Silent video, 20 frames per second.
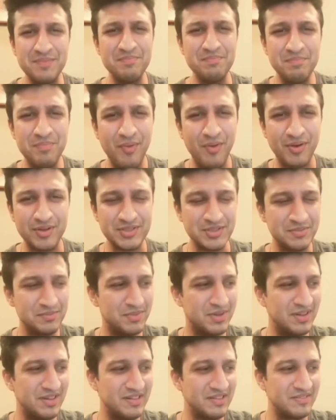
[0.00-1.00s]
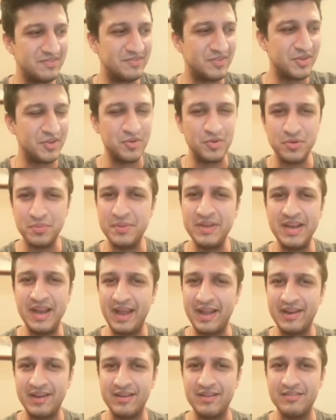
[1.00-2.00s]
impossible for you to be
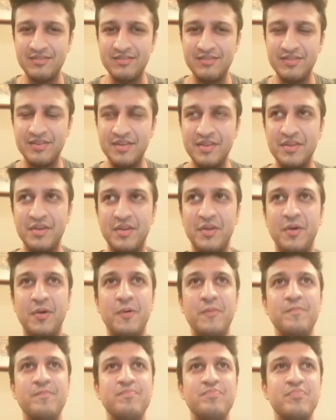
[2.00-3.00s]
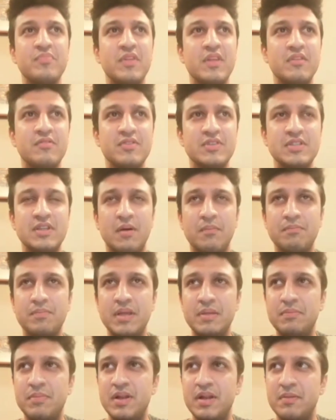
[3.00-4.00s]
negative. You know, for some
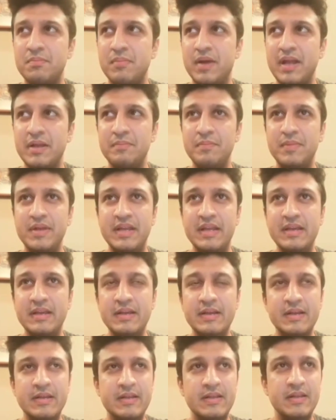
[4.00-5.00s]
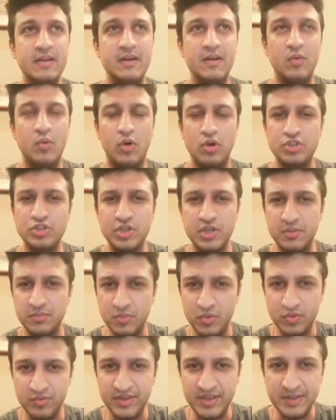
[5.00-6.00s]
people it might be watching a
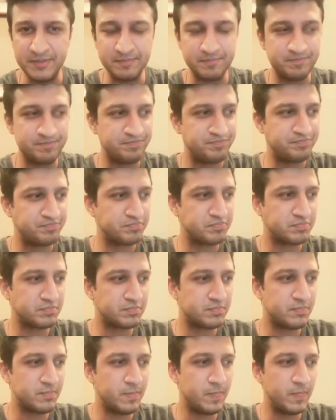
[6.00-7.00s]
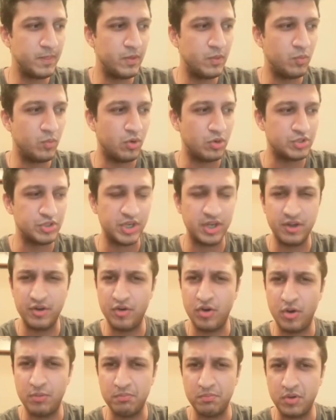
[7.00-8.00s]
movie, watching a
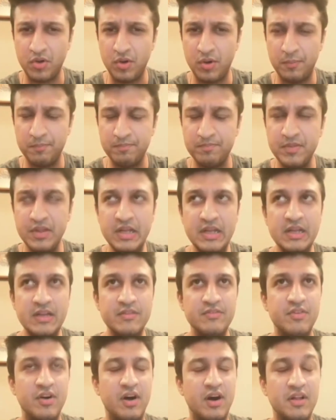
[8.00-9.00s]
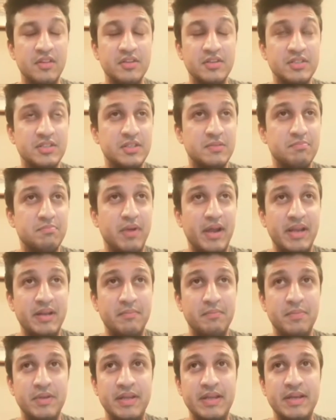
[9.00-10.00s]
rom-com. For others it
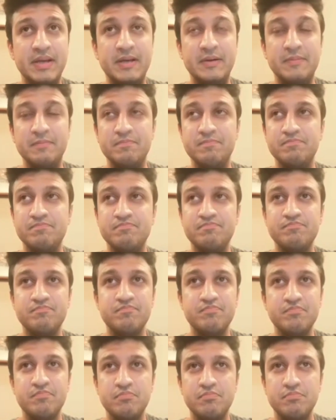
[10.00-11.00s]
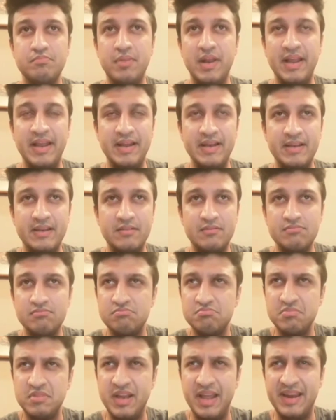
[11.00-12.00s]
might be playing
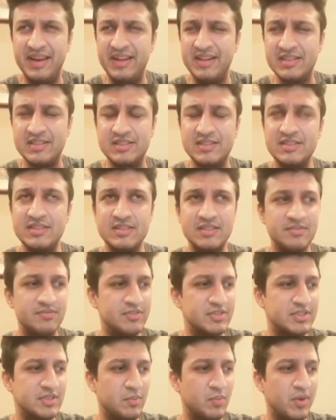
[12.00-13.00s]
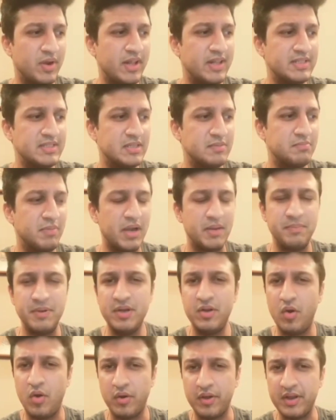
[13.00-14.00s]
tennis. For someone else it might be
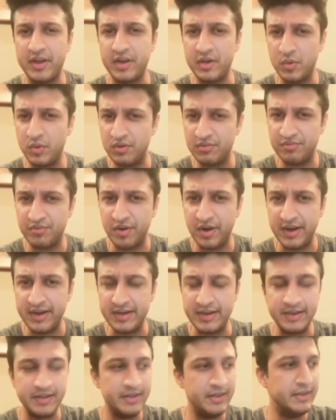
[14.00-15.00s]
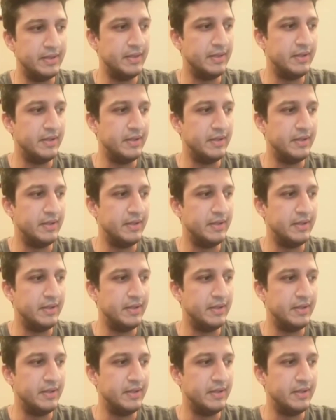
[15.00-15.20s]
talking to a friend.